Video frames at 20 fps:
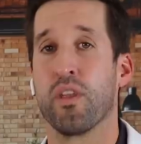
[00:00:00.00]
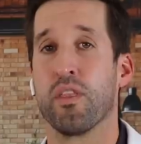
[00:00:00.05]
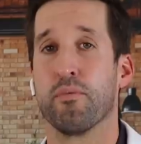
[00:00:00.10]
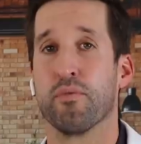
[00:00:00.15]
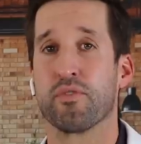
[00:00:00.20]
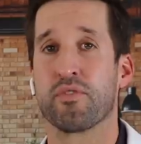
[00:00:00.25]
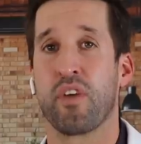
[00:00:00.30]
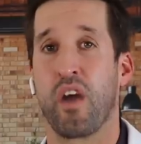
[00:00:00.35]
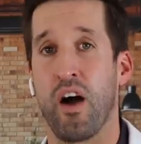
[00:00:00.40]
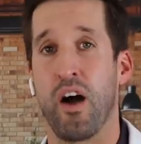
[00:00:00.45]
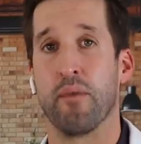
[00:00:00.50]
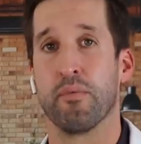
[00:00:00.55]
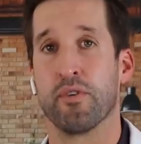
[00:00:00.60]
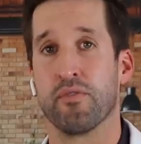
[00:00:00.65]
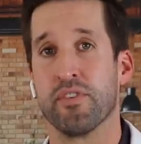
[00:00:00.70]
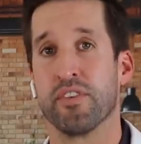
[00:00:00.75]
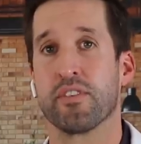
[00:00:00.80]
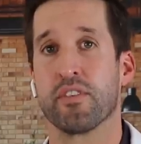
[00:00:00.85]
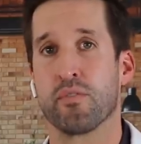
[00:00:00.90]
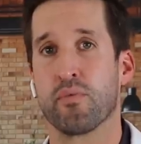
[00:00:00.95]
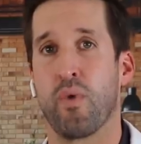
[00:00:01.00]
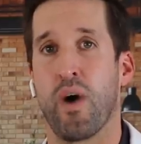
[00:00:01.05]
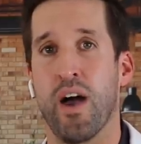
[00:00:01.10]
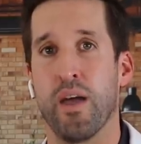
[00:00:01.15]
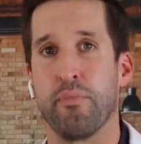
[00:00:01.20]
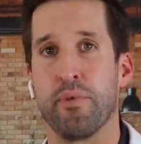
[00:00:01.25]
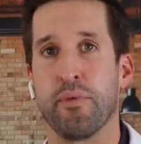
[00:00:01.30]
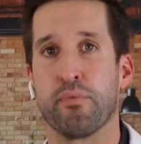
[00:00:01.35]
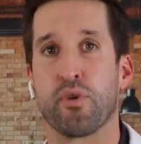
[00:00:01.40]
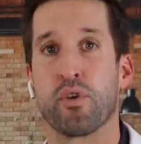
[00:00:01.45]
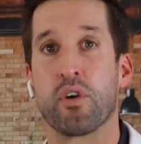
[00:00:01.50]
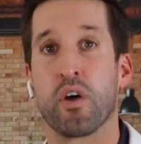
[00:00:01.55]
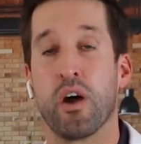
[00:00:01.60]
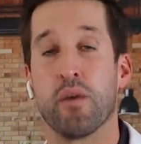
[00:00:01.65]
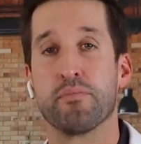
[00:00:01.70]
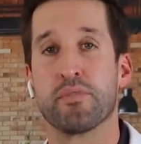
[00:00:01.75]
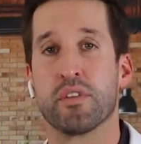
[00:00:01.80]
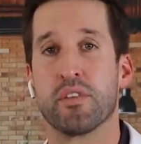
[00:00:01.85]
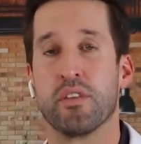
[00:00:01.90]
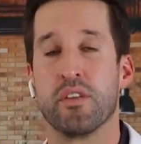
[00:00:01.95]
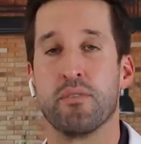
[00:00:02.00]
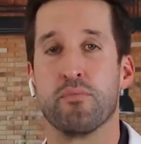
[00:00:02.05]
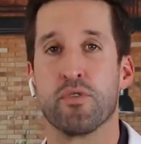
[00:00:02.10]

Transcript: of the most common reasons why people come to the